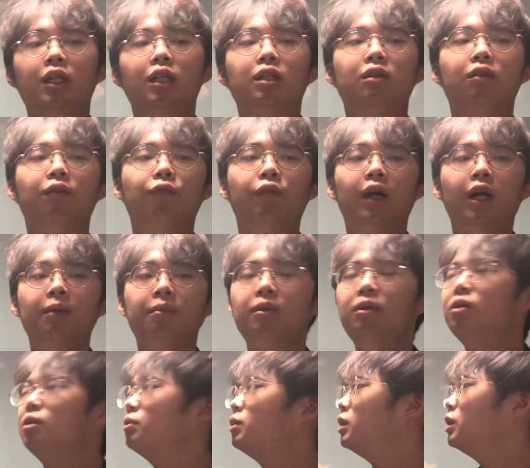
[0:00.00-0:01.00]
So fiber
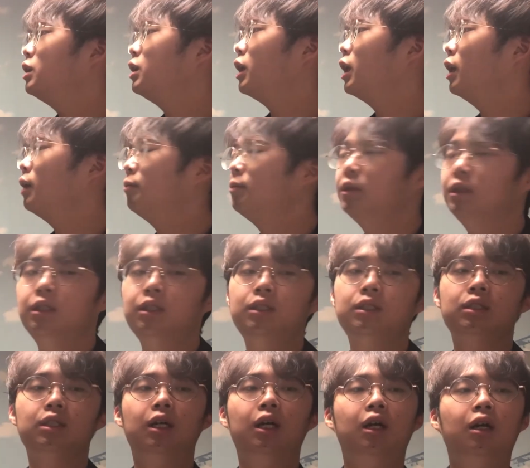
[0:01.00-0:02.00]
optic
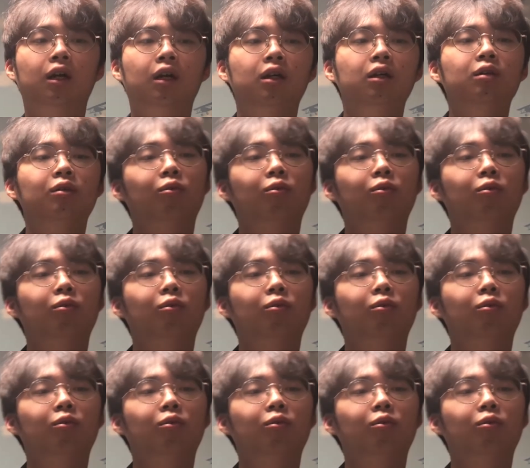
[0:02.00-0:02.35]
cables are